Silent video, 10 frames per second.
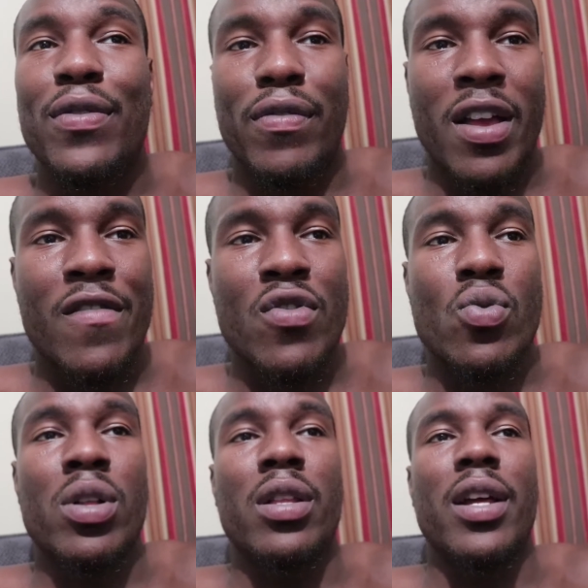flavor,
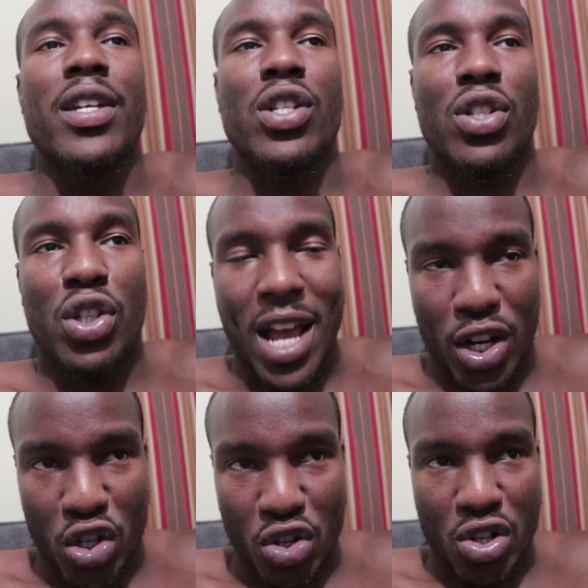really nice
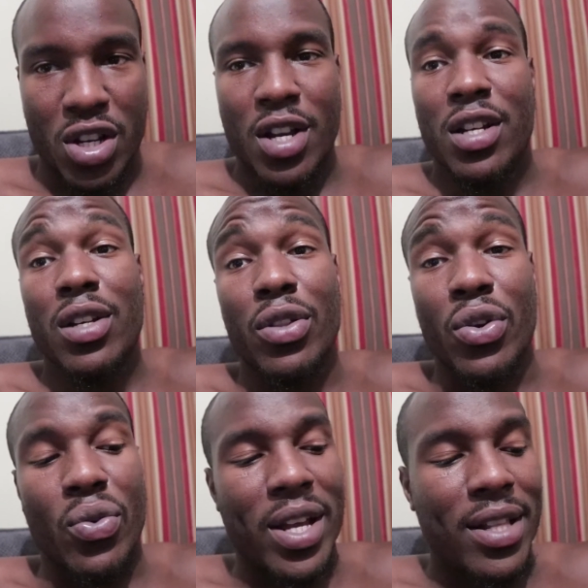texture to the
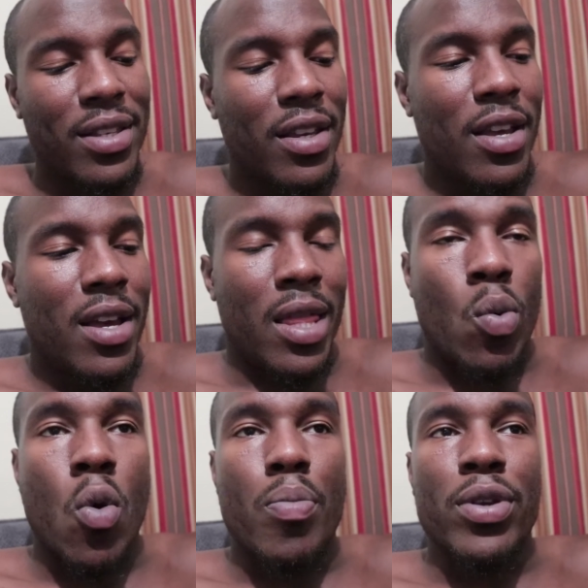greens, and they
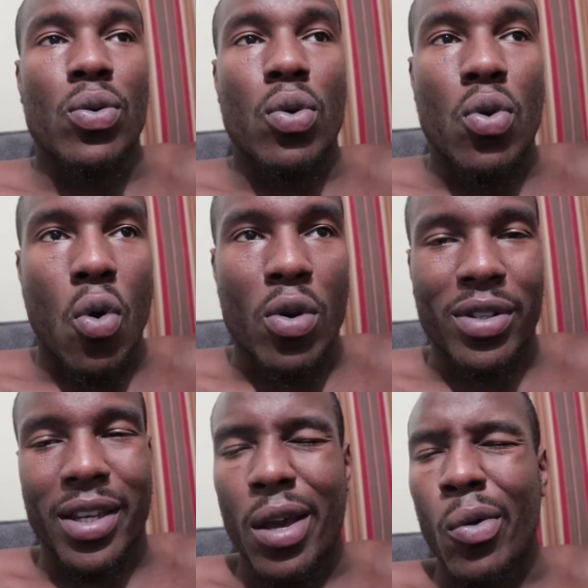won't be so coarse.
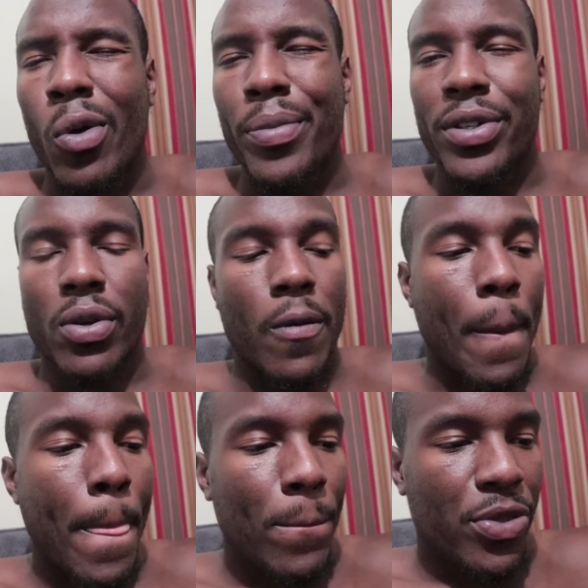The kale won't be so
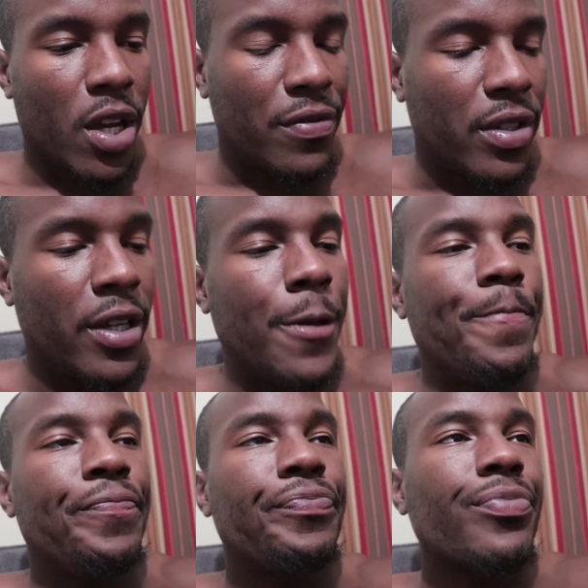tough to eat.
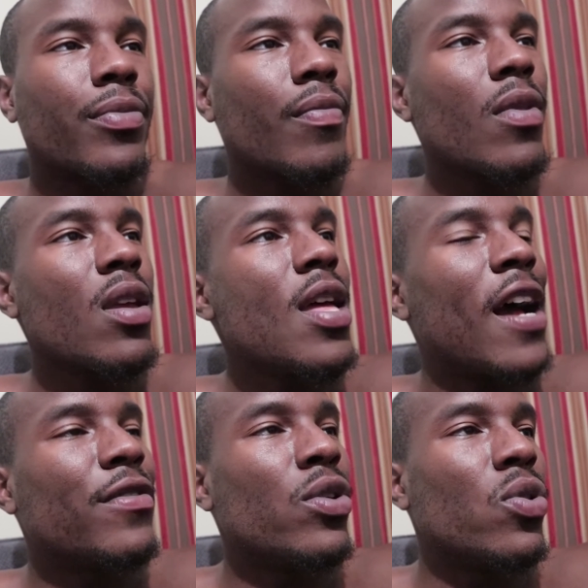
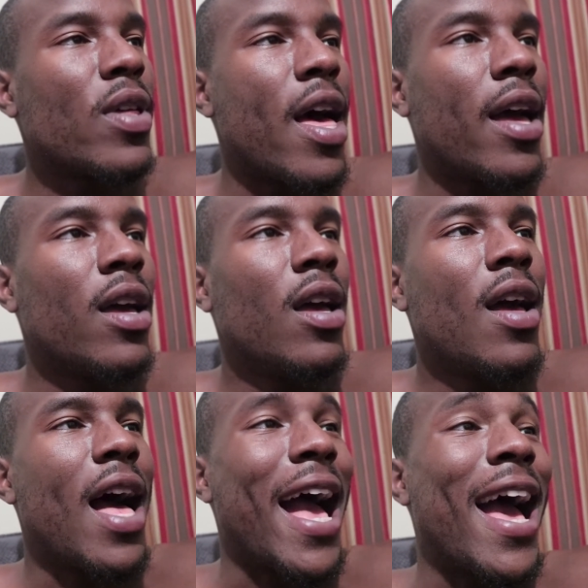After you do that,
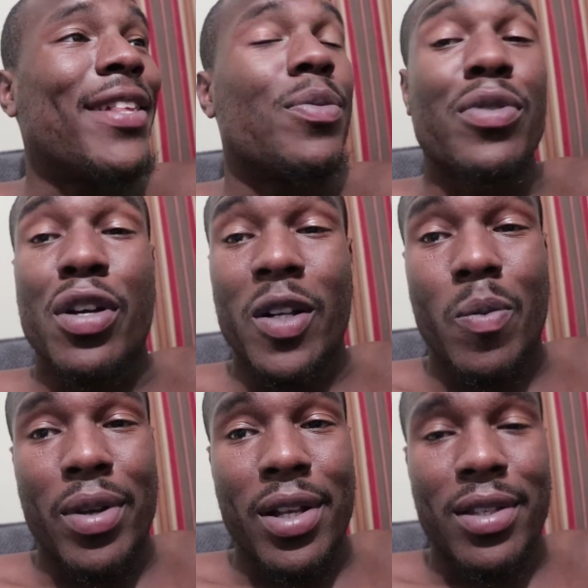I had some cooked
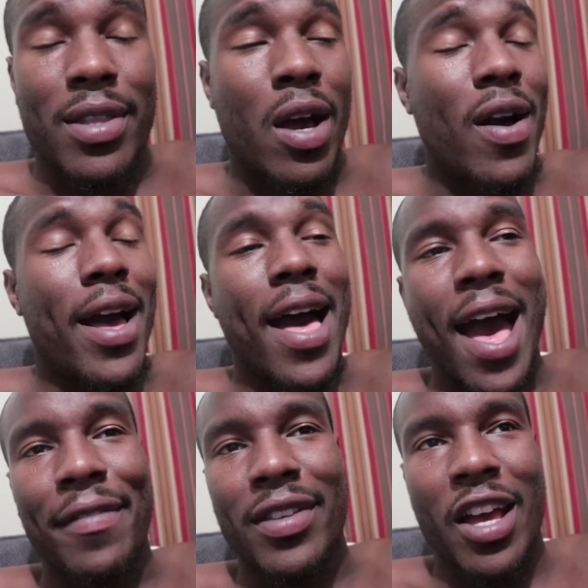beans. Now I
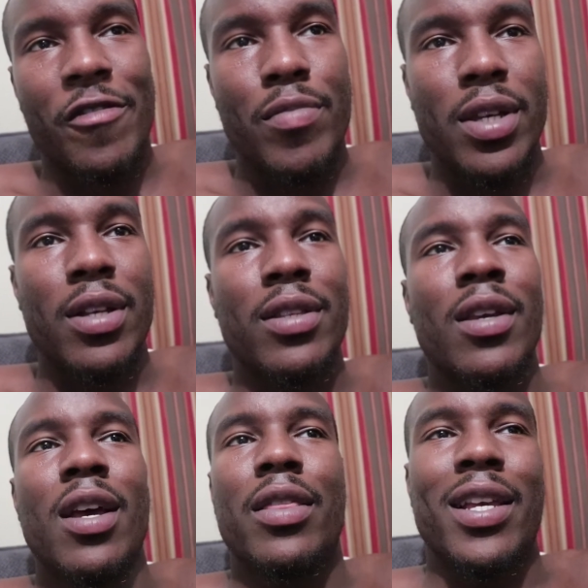have to have beans,
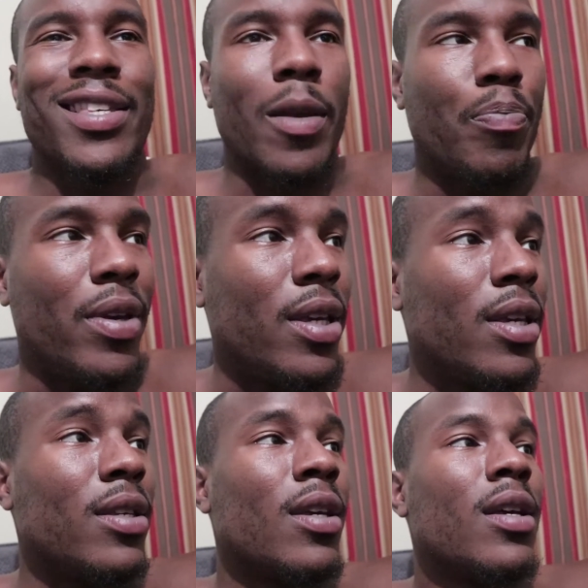things like
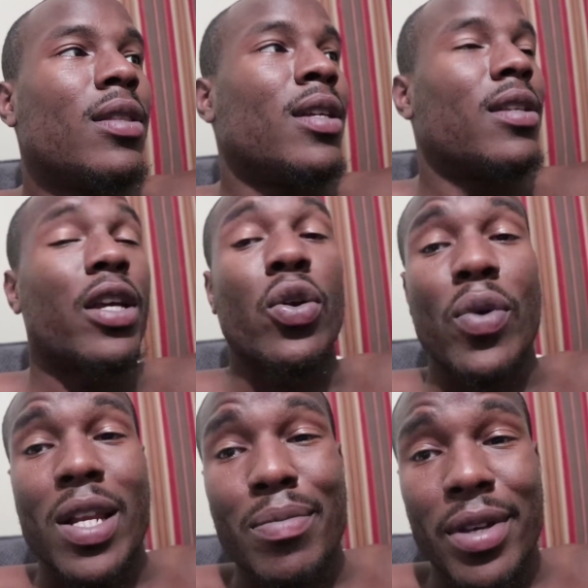peas, things like
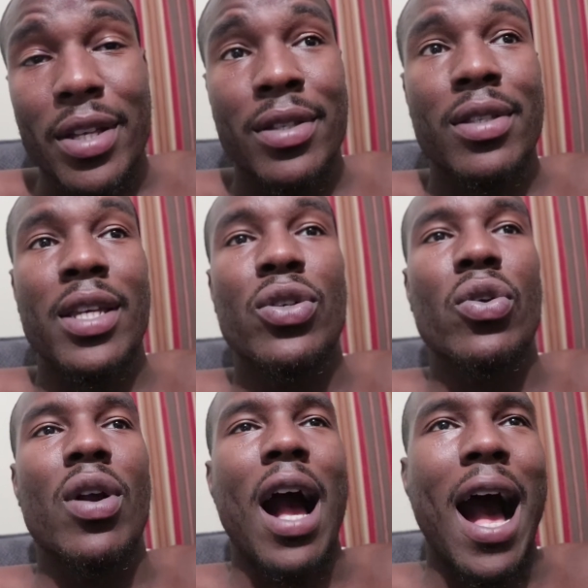green beans. These
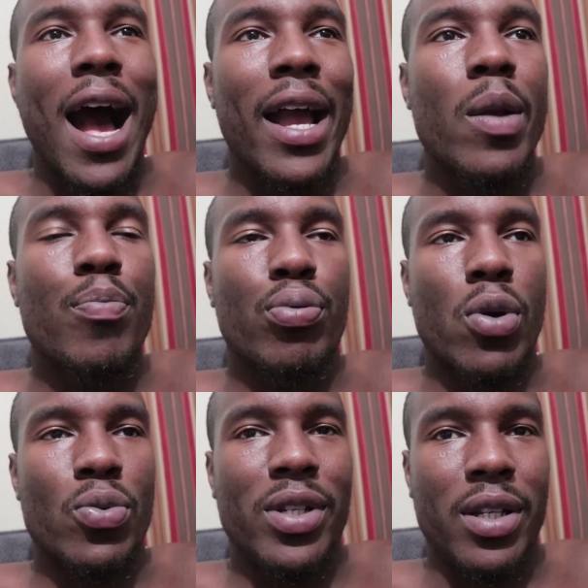are high
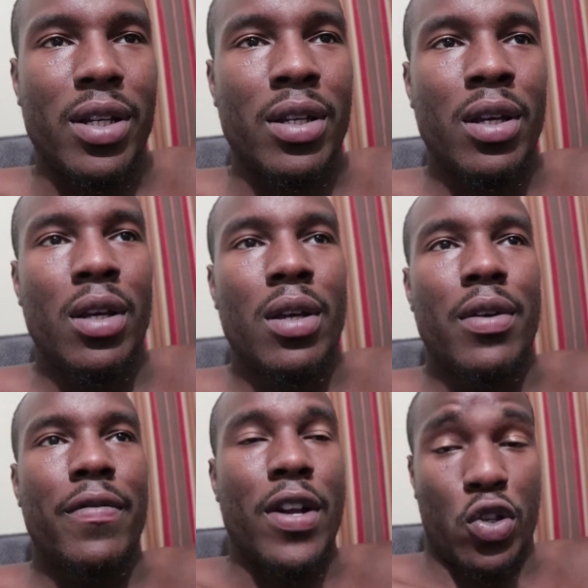protein
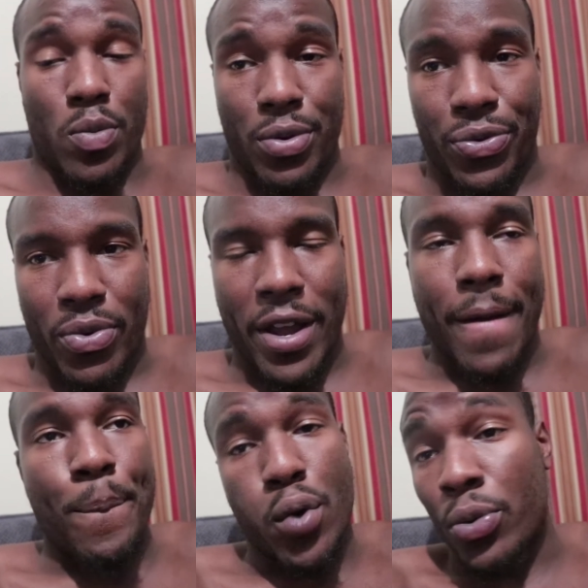vegetables, right?
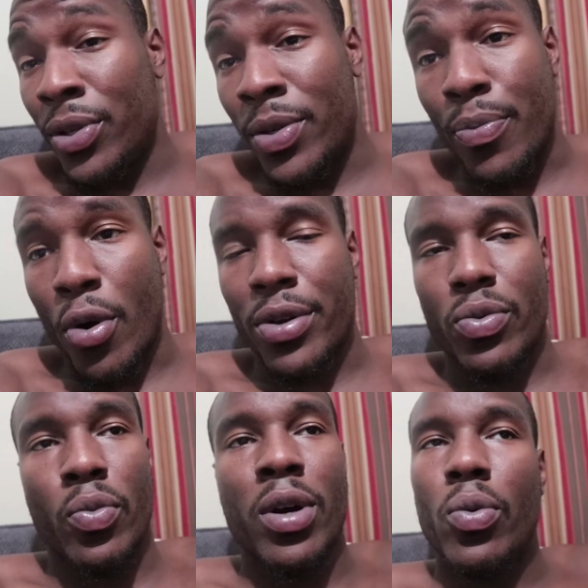And protein is
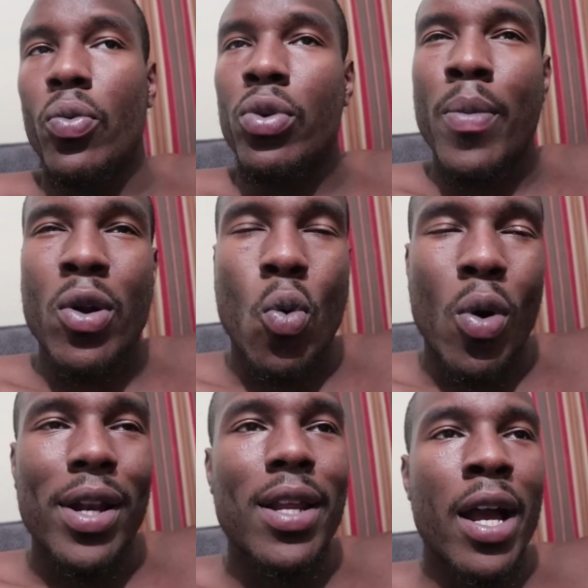important, but no matter
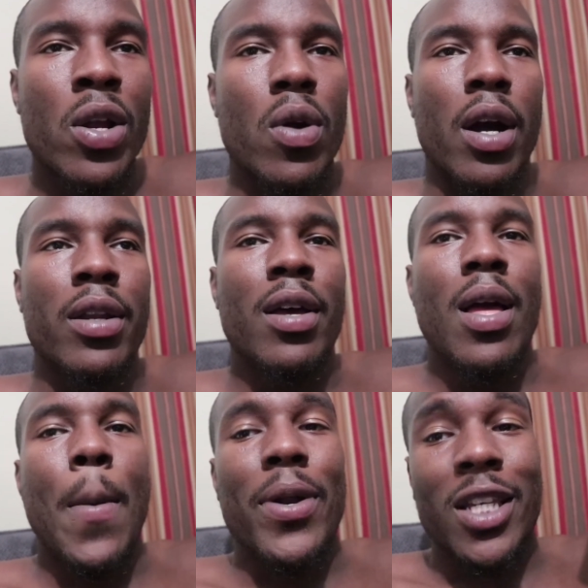what diet you're on,
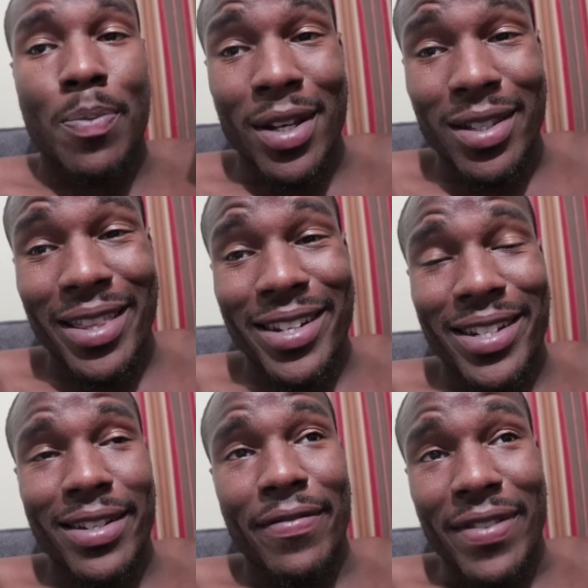but especially the
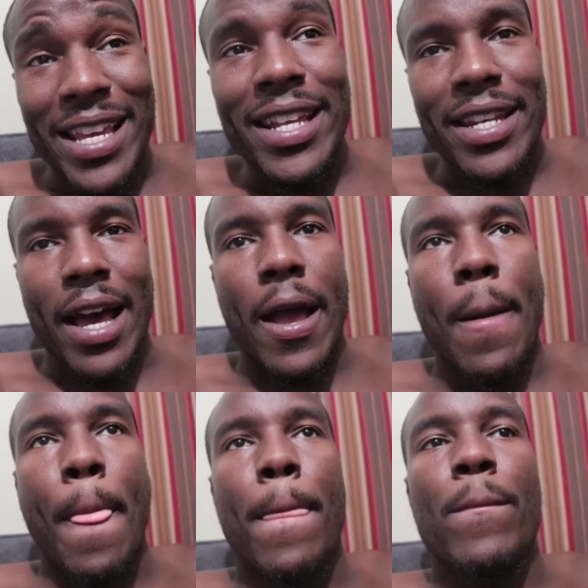vegan
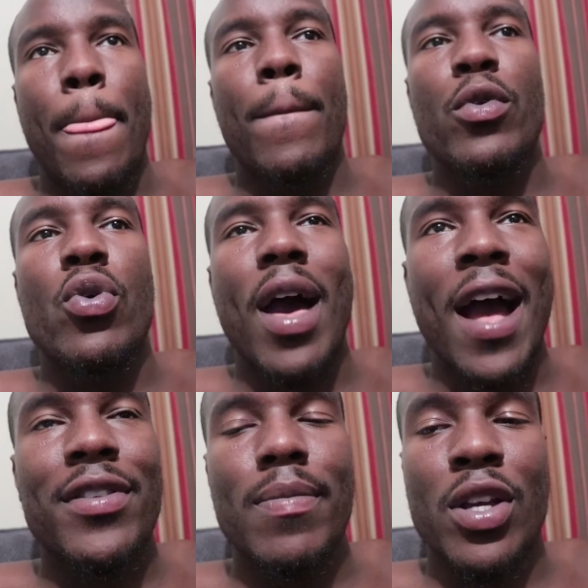diet, you
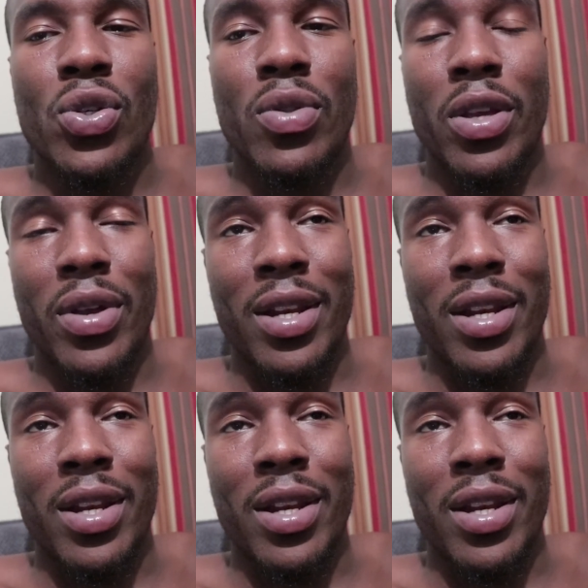have to make sure that you